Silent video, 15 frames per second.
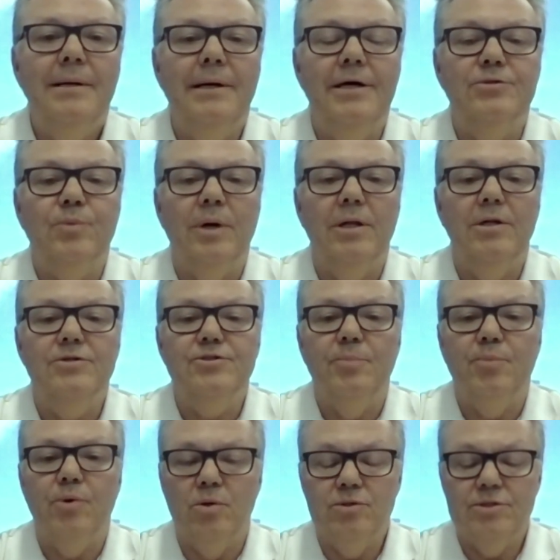as well as the
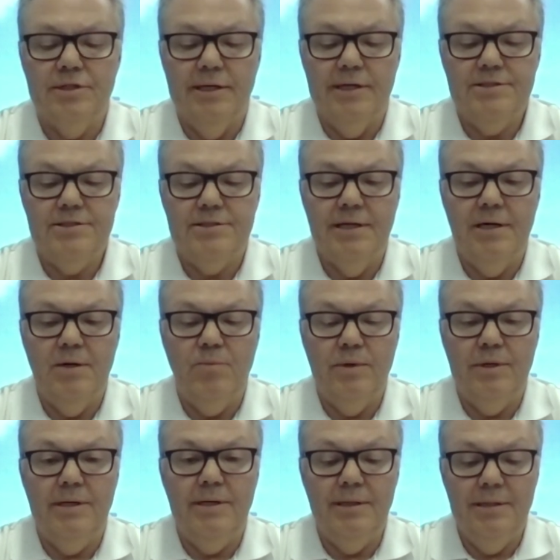process that
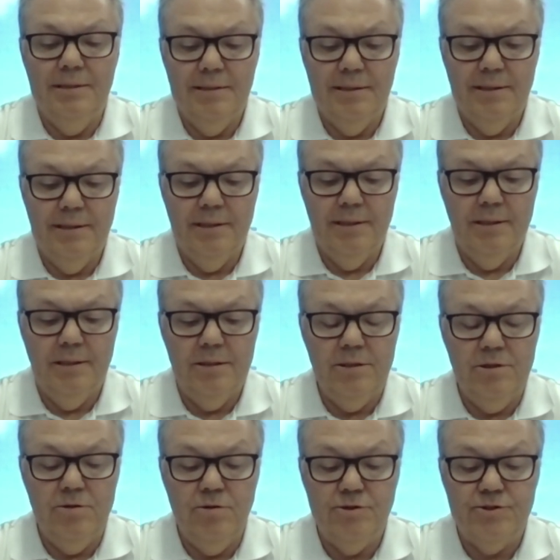we uh,
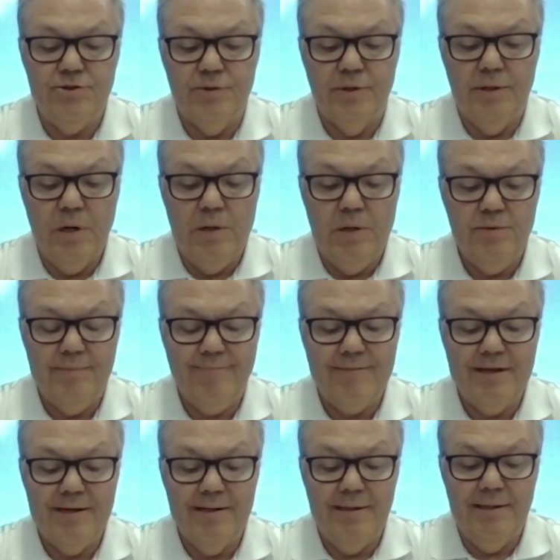use throughout.
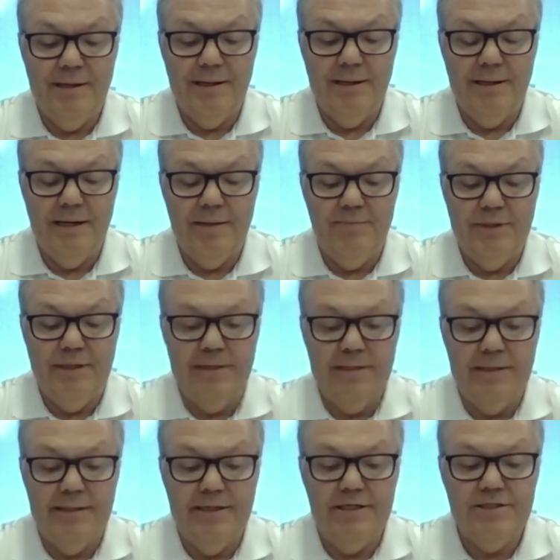Uh, I, would begin,
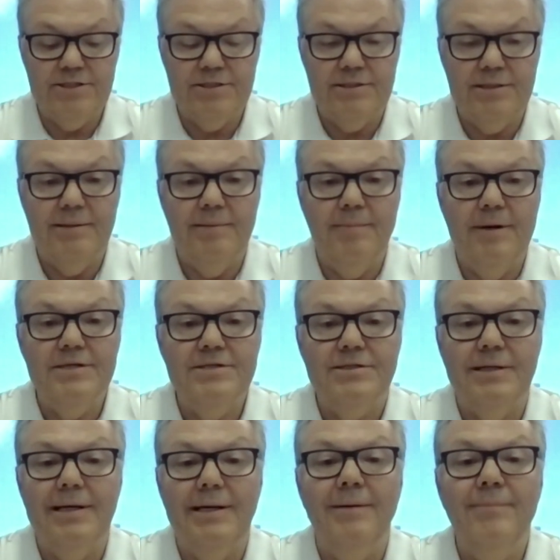I guess, uh, by
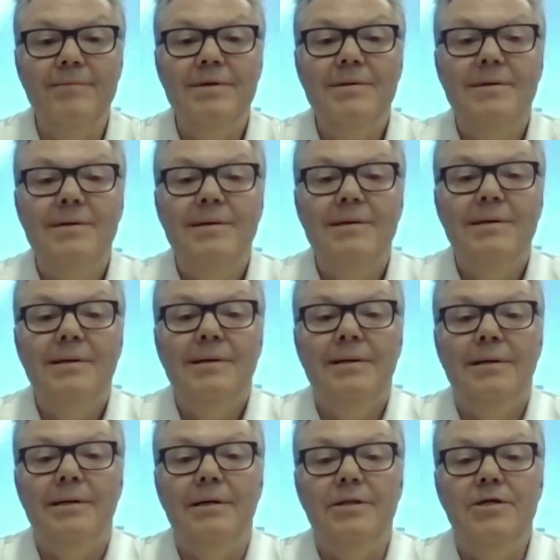saying
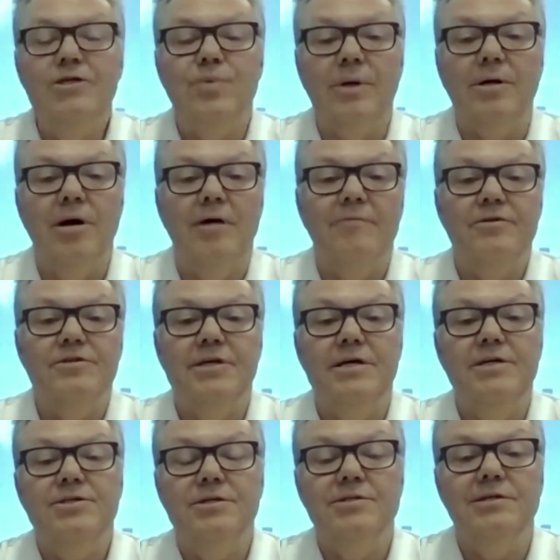uh, these were
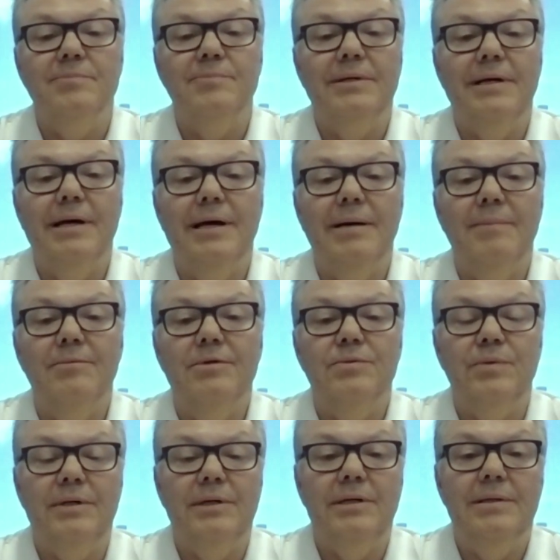conversations that began
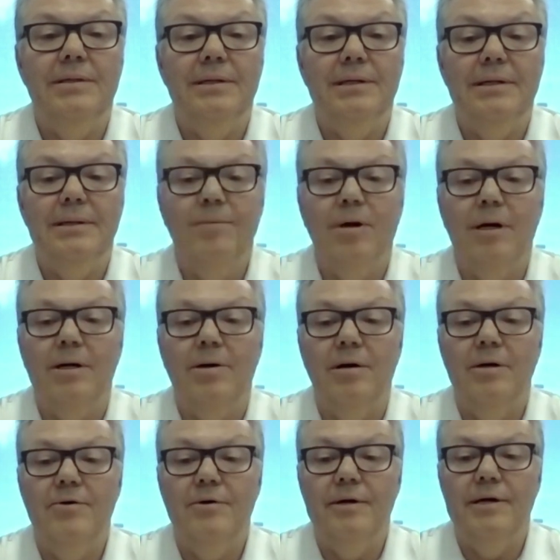between uh, Marc
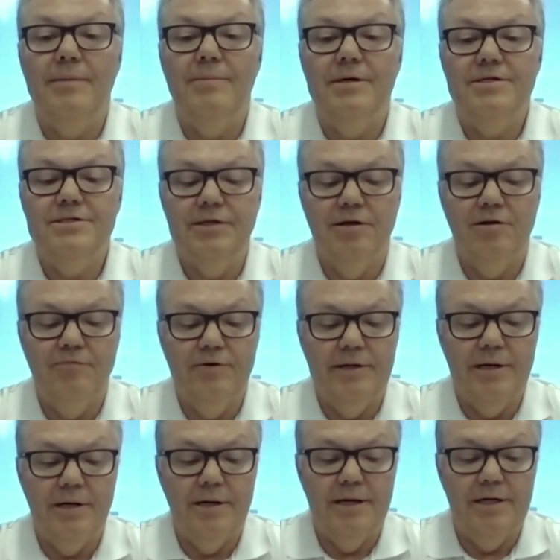Andre and myself at
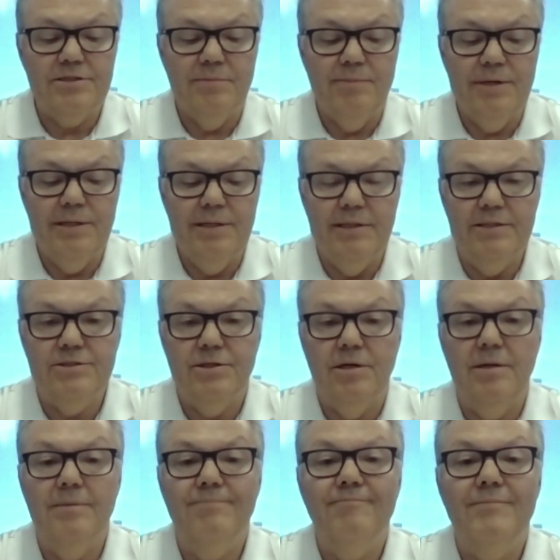our exit meetings
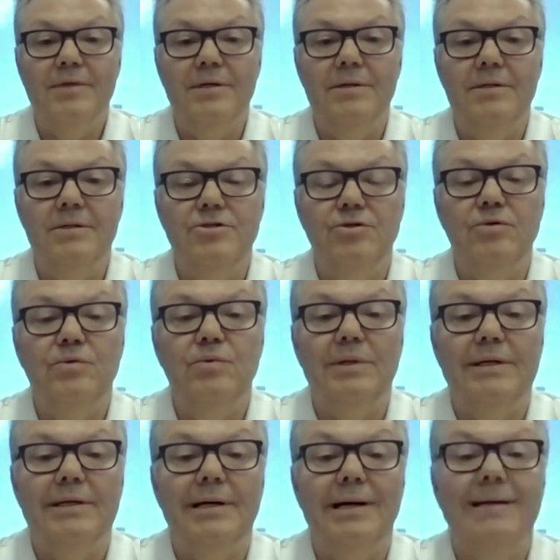on uh, June
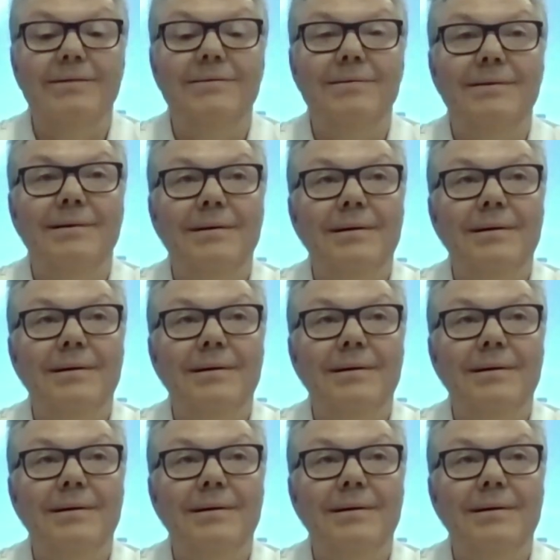29th.